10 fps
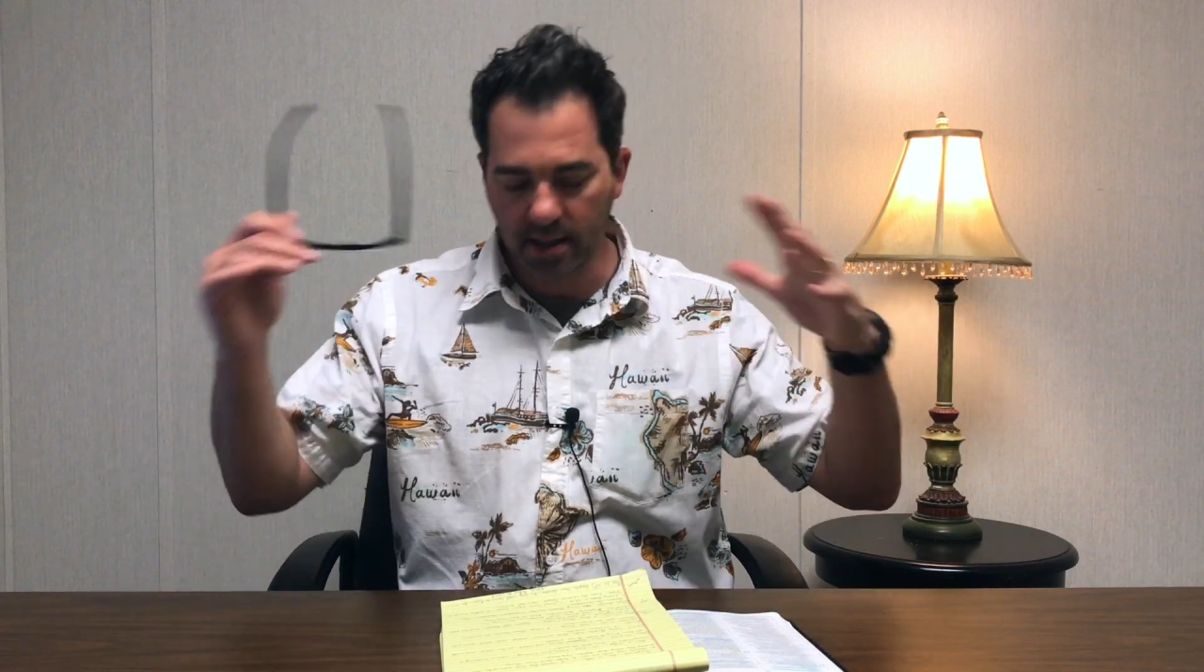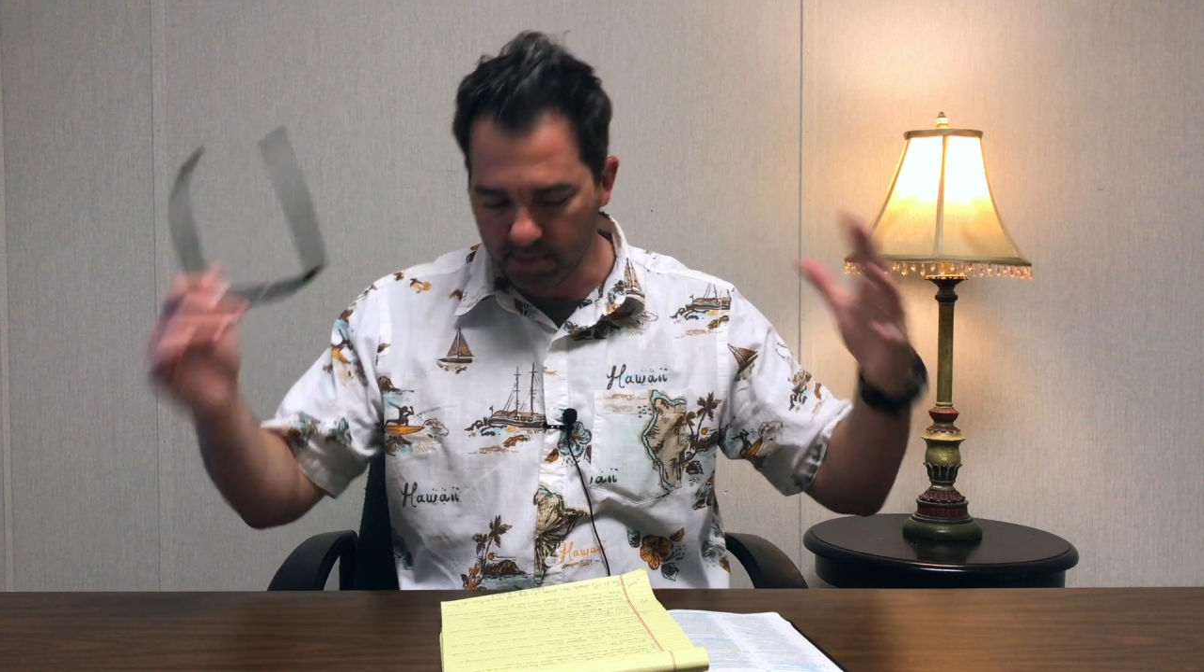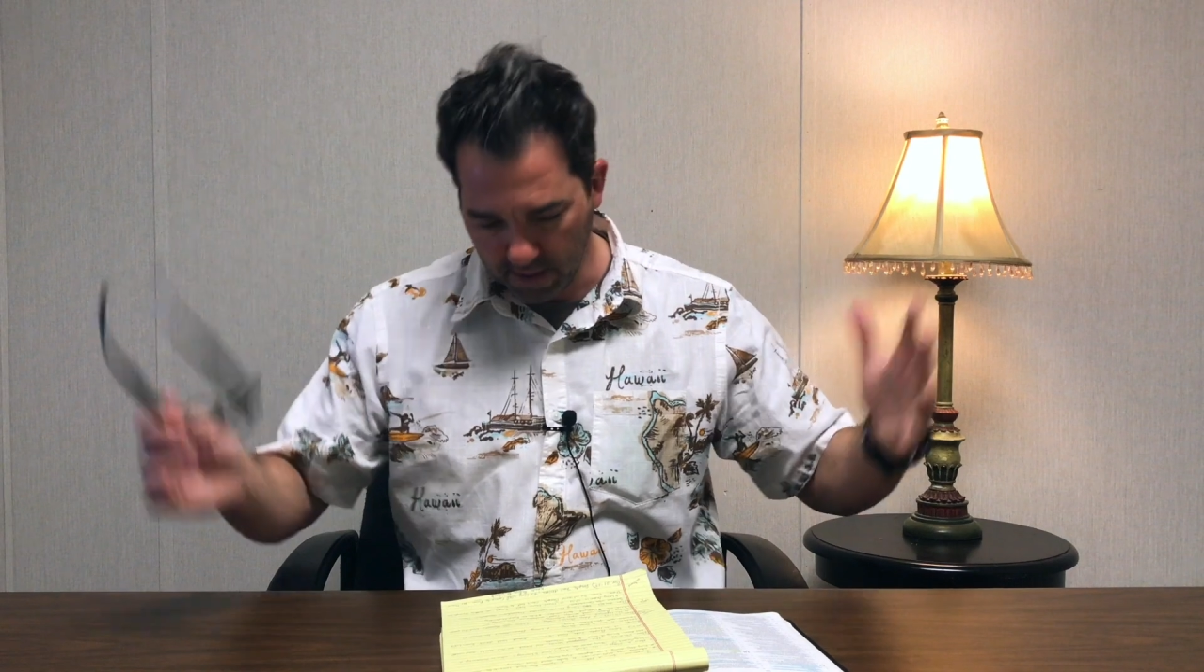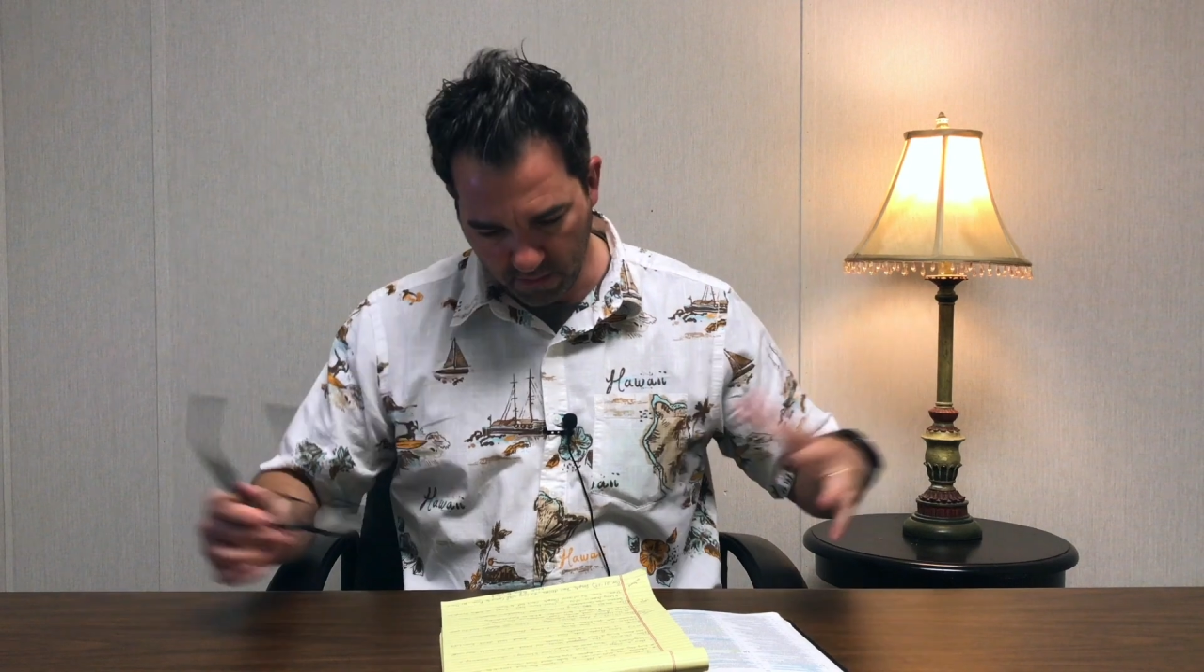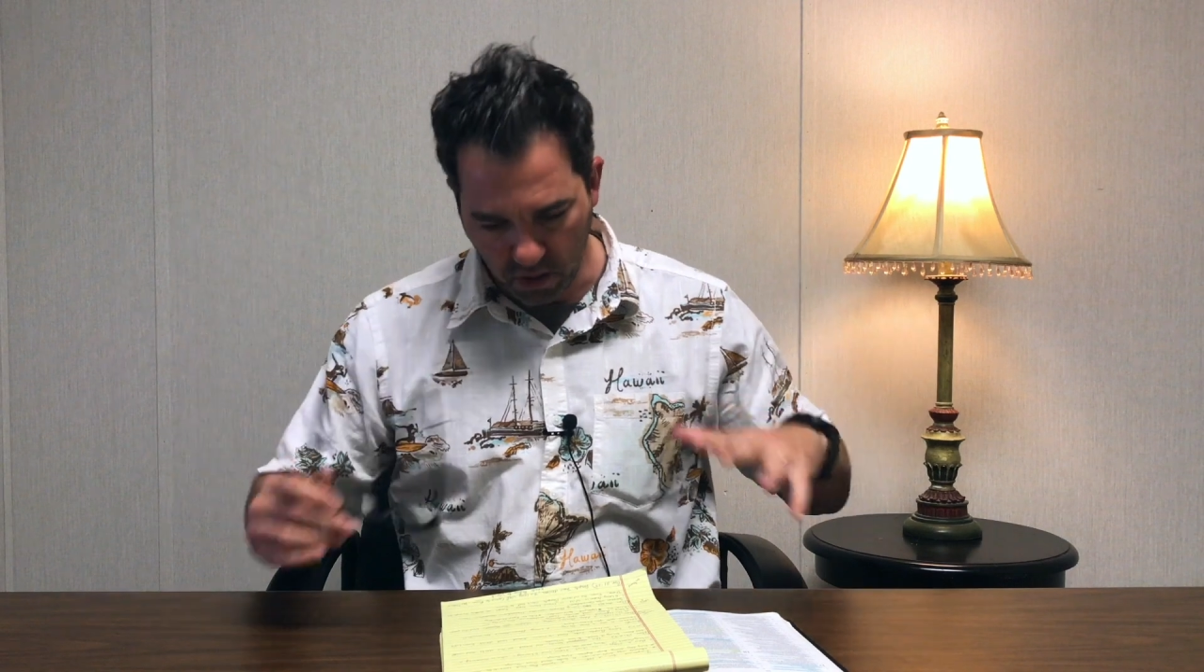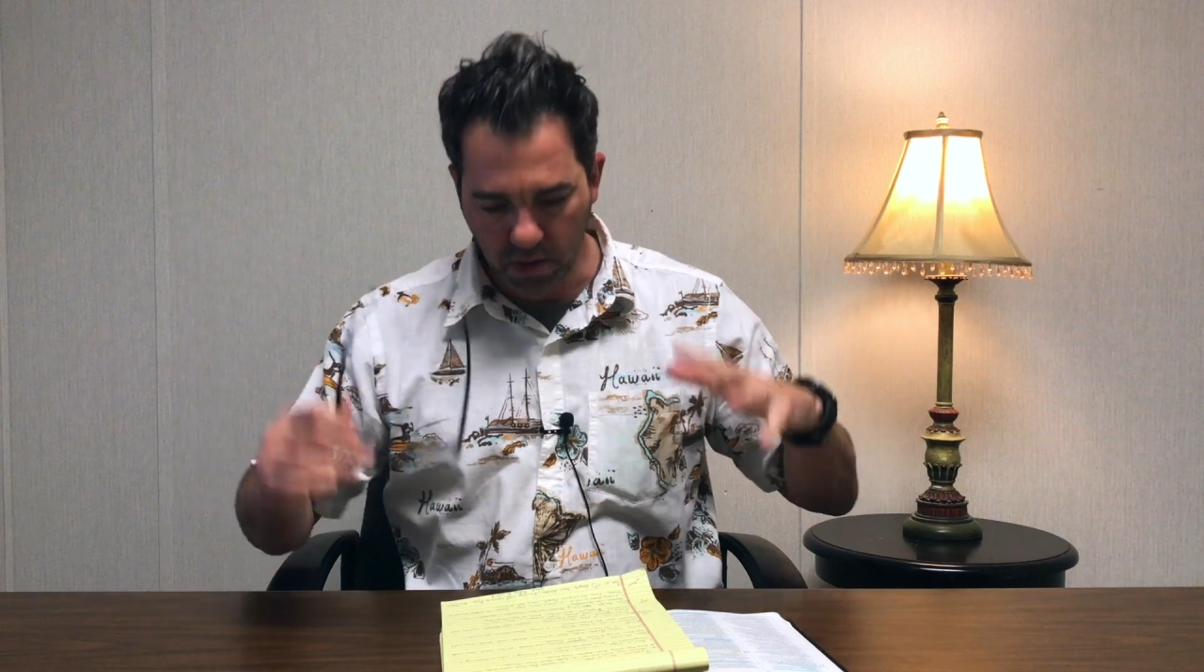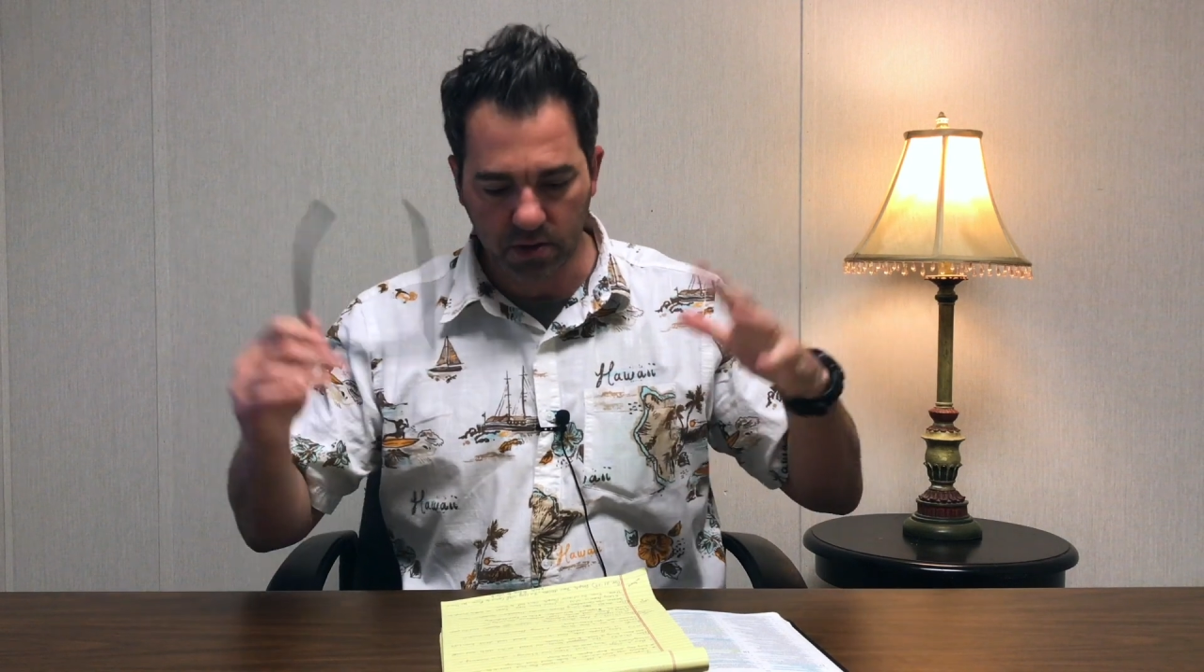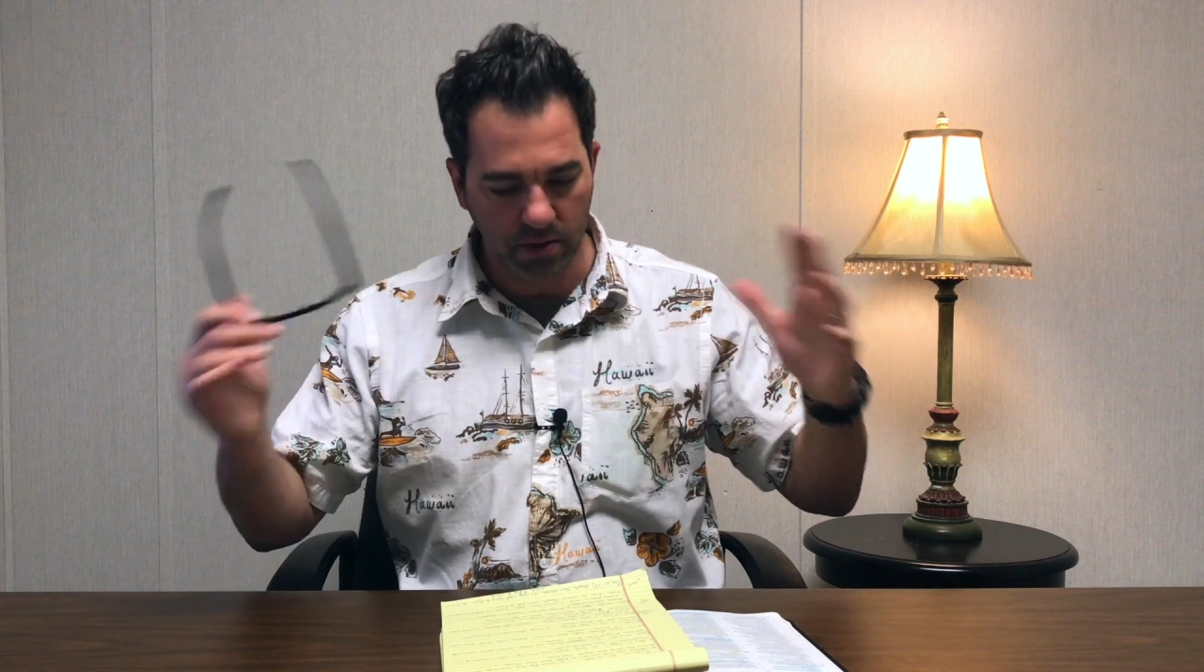about frogs